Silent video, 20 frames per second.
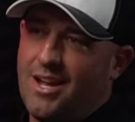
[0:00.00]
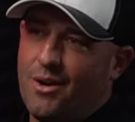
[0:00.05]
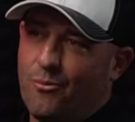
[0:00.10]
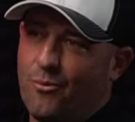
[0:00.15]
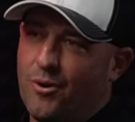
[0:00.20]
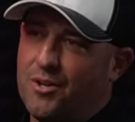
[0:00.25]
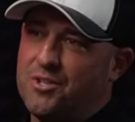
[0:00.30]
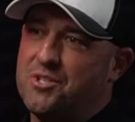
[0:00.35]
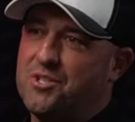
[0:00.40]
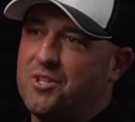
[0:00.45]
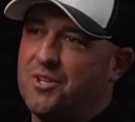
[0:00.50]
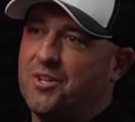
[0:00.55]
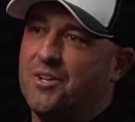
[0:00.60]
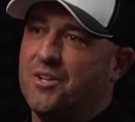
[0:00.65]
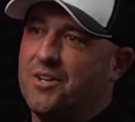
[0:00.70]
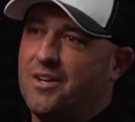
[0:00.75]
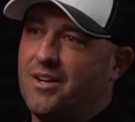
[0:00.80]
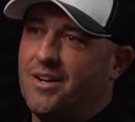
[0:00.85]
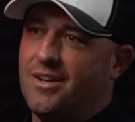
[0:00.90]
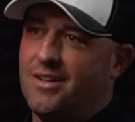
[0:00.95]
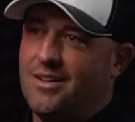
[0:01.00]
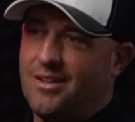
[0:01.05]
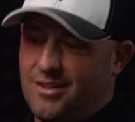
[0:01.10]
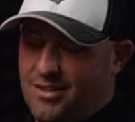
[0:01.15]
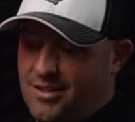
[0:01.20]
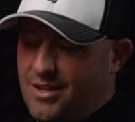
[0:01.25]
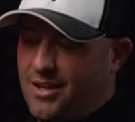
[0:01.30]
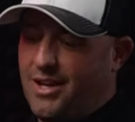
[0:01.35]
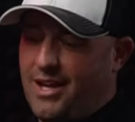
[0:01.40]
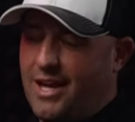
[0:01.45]
once you're
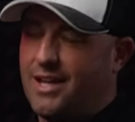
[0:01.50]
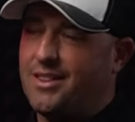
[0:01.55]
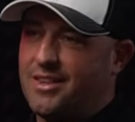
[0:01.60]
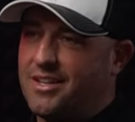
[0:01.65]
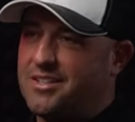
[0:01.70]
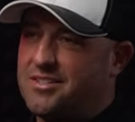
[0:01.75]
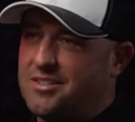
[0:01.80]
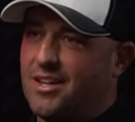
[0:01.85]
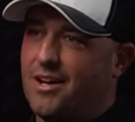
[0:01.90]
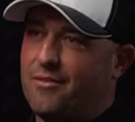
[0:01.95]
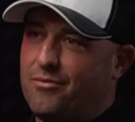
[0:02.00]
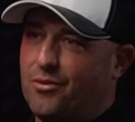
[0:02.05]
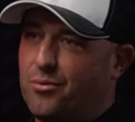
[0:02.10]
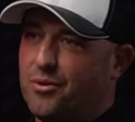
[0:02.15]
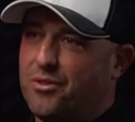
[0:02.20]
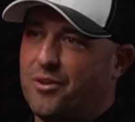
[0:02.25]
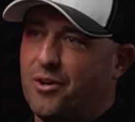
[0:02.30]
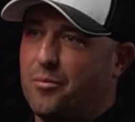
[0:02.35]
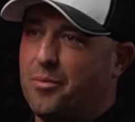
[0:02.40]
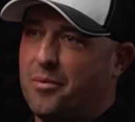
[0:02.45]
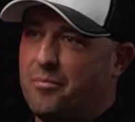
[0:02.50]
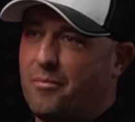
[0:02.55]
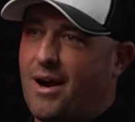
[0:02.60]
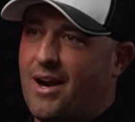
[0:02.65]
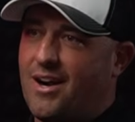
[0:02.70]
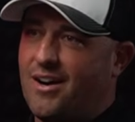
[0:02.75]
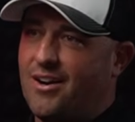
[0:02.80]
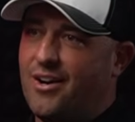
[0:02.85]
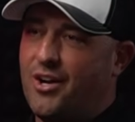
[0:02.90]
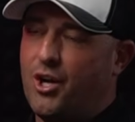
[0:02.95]
at this level with Urban
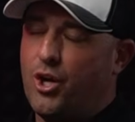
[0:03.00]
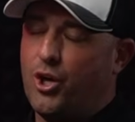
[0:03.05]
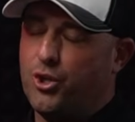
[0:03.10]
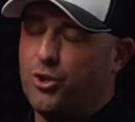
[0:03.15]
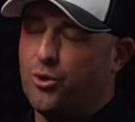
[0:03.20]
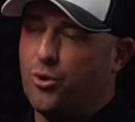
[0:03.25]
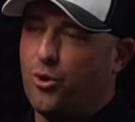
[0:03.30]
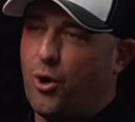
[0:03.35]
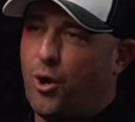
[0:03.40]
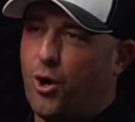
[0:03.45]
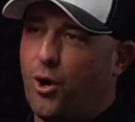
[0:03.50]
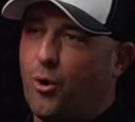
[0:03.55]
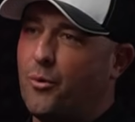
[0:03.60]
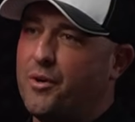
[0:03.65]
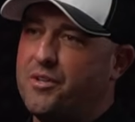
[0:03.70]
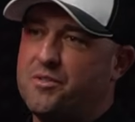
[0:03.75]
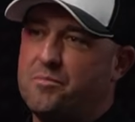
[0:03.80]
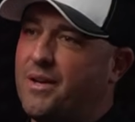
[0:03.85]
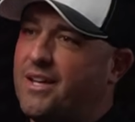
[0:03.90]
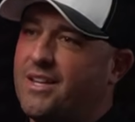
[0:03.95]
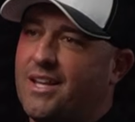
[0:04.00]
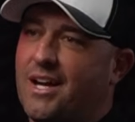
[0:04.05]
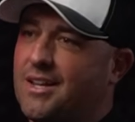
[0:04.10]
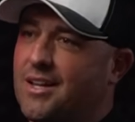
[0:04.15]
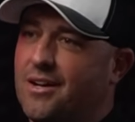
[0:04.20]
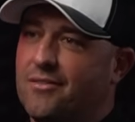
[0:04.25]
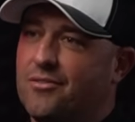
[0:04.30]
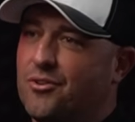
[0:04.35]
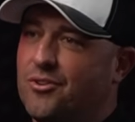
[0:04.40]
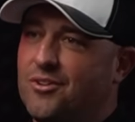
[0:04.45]
Meyer, you'll always be at that
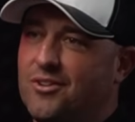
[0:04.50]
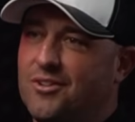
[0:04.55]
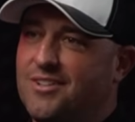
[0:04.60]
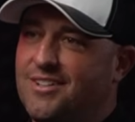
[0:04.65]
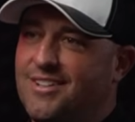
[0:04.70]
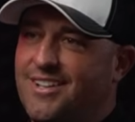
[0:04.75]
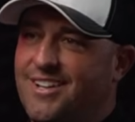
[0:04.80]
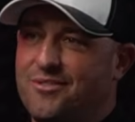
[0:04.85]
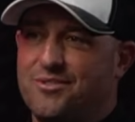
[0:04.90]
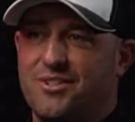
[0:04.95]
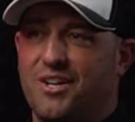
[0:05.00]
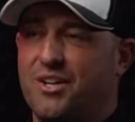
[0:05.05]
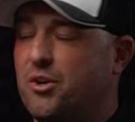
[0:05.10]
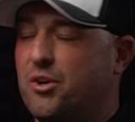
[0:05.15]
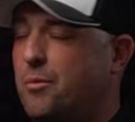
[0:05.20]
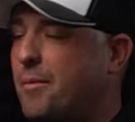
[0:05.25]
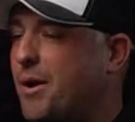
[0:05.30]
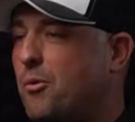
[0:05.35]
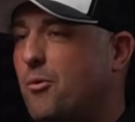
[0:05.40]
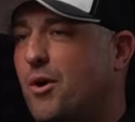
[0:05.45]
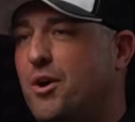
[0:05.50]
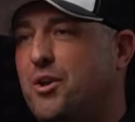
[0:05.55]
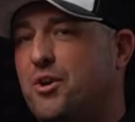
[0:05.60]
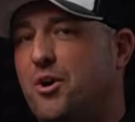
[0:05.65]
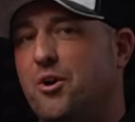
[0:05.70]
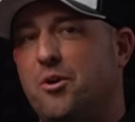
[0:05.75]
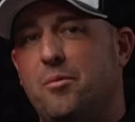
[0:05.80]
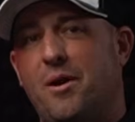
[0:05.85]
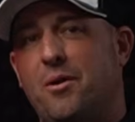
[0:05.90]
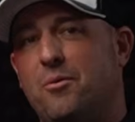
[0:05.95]
level." He was like, "No matter where you
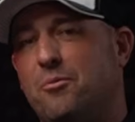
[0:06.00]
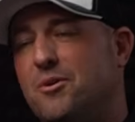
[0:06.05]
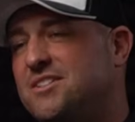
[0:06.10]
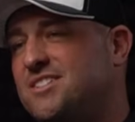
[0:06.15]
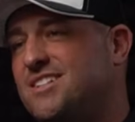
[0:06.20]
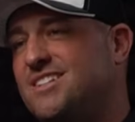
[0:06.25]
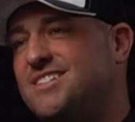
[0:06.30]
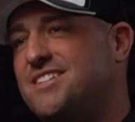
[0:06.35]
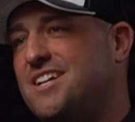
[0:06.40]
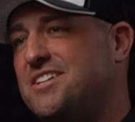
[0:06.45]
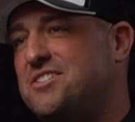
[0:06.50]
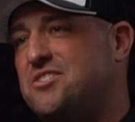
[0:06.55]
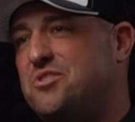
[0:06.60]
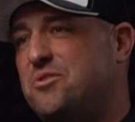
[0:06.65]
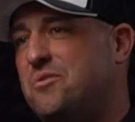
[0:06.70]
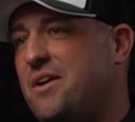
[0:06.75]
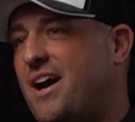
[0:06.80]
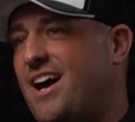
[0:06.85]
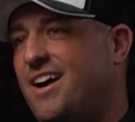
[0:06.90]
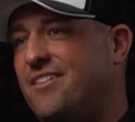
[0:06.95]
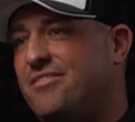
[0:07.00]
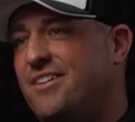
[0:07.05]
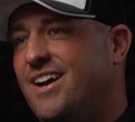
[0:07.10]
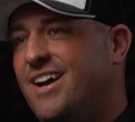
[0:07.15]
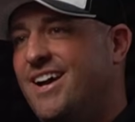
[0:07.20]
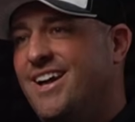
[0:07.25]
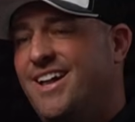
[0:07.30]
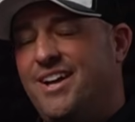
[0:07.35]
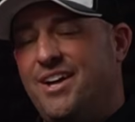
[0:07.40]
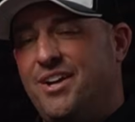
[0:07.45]
go, no matter what successes you have,
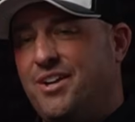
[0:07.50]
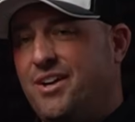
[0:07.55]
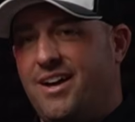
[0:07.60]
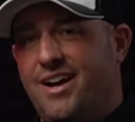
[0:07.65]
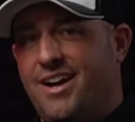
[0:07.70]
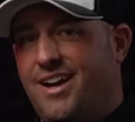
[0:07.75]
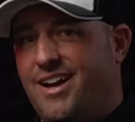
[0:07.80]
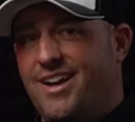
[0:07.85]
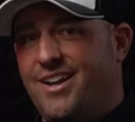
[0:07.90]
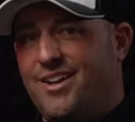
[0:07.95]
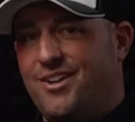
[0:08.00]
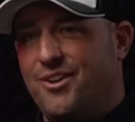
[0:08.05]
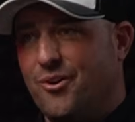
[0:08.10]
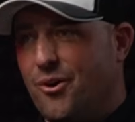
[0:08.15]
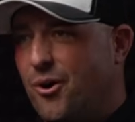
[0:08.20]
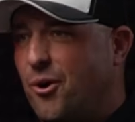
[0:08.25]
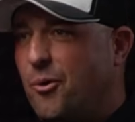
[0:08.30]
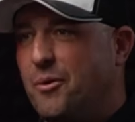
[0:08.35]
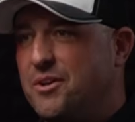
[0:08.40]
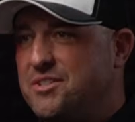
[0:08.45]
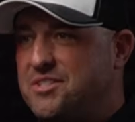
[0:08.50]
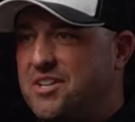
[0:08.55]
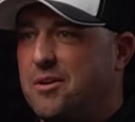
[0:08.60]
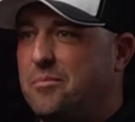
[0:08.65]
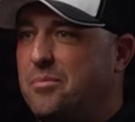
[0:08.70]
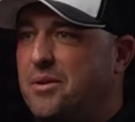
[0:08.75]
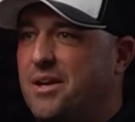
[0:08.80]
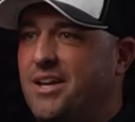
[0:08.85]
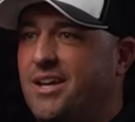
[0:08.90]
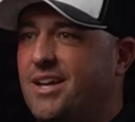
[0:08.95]
you're always going to
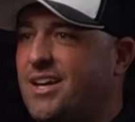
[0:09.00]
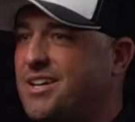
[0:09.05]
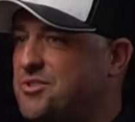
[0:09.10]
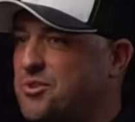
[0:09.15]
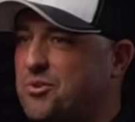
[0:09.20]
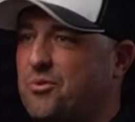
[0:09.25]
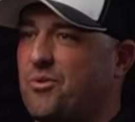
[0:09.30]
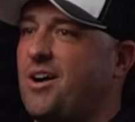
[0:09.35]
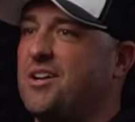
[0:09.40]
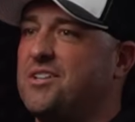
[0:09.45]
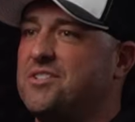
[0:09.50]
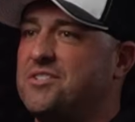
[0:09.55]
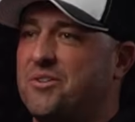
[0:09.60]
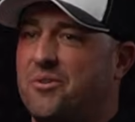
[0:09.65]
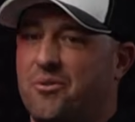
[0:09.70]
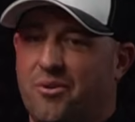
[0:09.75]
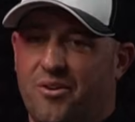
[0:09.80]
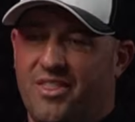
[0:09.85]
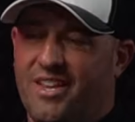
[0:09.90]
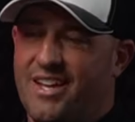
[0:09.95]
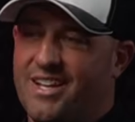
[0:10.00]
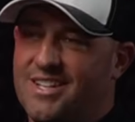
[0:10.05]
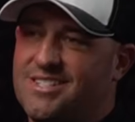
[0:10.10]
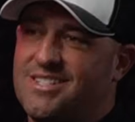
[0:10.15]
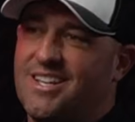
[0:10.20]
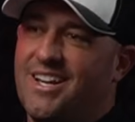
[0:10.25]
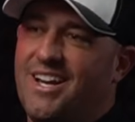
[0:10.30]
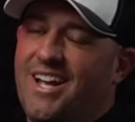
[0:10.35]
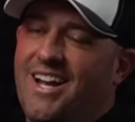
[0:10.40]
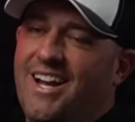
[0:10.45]
be his grunt or
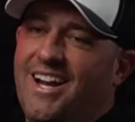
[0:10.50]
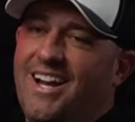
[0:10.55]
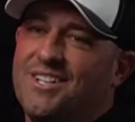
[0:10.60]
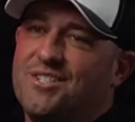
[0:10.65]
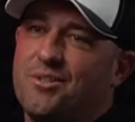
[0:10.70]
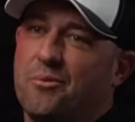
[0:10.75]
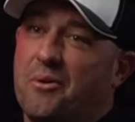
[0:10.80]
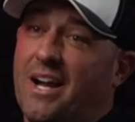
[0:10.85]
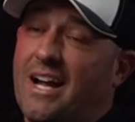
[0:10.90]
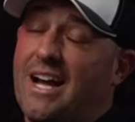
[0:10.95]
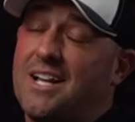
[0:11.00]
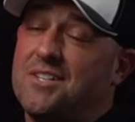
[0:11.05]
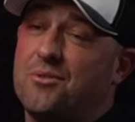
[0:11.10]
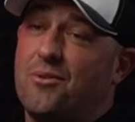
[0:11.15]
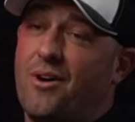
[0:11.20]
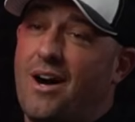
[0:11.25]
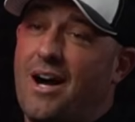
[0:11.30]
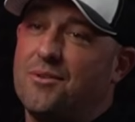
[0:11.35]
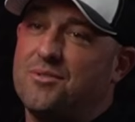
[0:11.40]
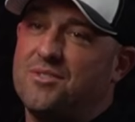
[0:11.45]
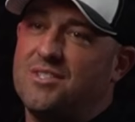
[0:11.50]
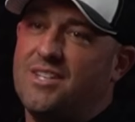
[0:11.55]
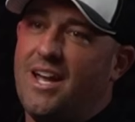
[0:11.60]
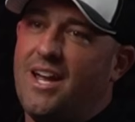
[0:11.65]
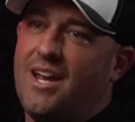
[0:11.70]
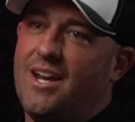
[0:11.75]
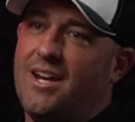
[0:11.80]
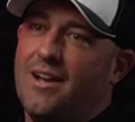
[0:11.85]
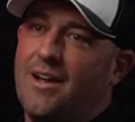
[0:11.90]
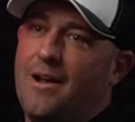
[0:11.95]
this. So when I got to Ohio
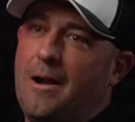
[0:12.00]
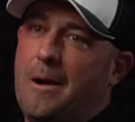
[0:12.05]
State,